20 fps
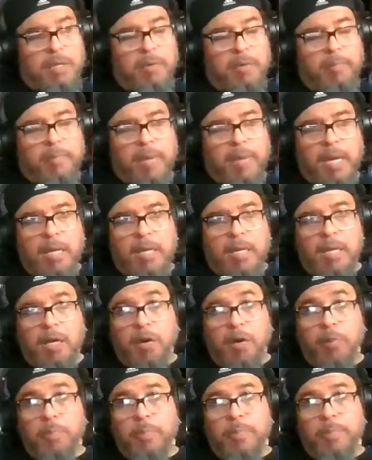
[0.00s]
coming back, and
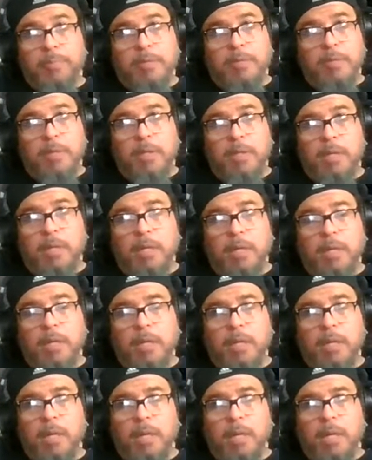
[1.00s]
albums in
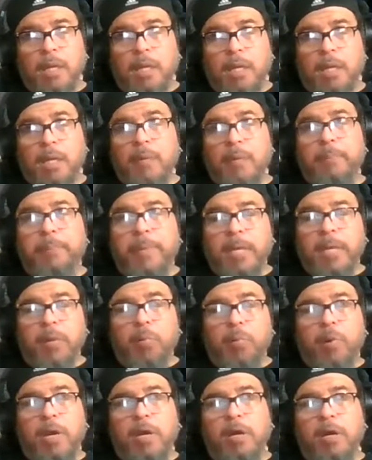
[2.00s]
a big
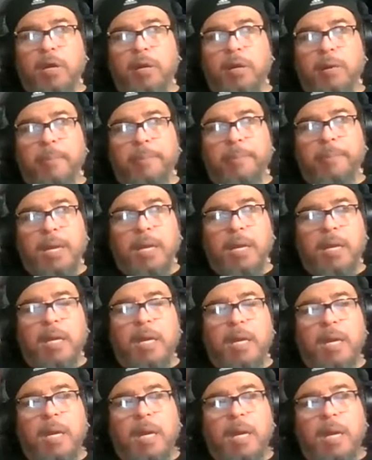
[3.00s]
way are coming back.
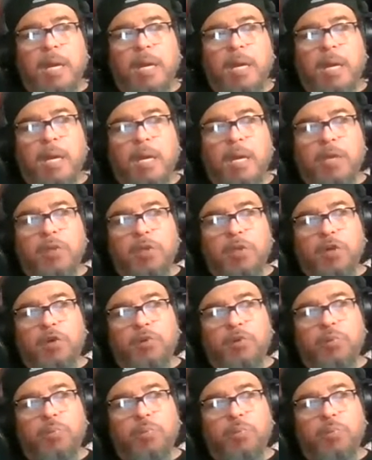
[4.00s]
they're